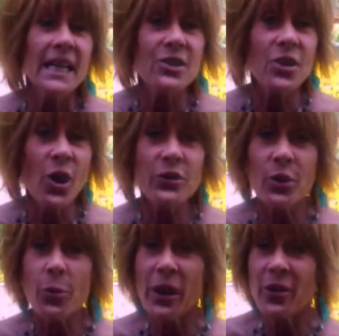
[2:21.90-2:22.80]
It's
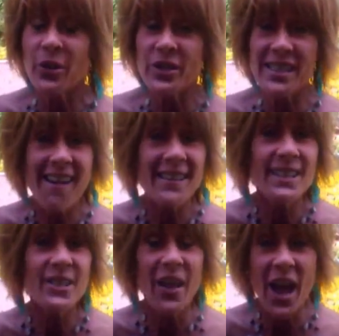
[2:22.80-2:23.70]
also where there's
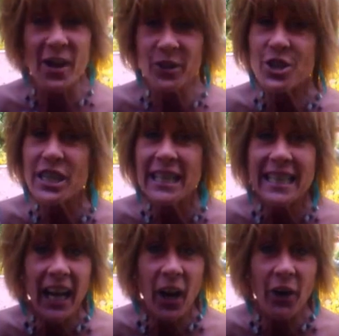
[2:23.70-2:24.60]
tons of energy
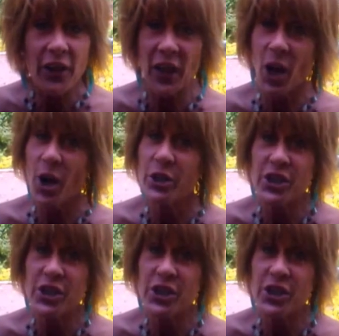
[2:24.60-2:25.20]
there that they call